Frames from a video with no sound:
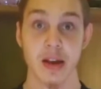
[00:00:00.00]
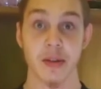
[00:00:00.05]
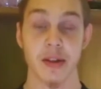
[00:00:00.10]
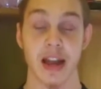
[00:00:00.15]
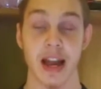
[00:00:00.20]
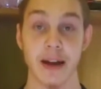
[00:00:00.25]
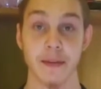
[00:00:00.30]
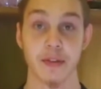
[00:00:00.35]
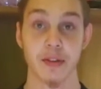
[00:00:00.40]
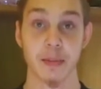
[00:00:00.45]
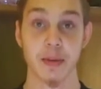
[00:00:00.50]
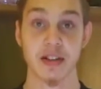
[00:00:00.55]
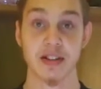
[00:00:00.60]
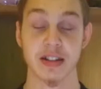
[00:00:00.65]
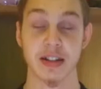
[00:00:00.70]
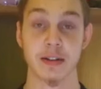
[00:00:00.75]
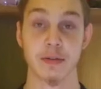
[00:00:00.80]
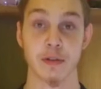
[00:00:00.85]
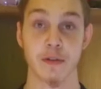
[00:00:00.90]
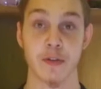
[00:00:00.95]
They have to
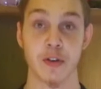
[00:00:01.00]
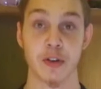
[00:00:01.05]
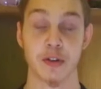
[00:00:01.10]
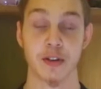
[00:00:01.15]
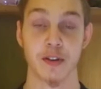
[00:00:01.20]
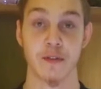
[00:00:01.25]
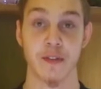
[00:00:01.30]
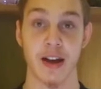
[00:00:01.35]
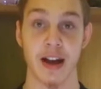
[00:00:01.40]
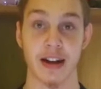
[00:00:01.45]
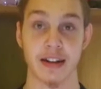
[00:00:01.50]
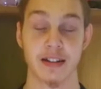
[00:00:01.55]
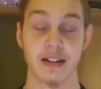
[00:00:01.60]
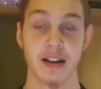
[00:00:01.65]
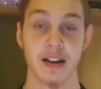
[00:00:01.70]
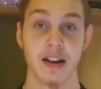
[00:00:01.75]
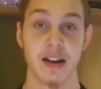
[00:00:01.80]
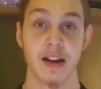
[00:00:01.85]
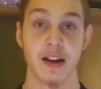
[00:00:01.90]
basically refute the fact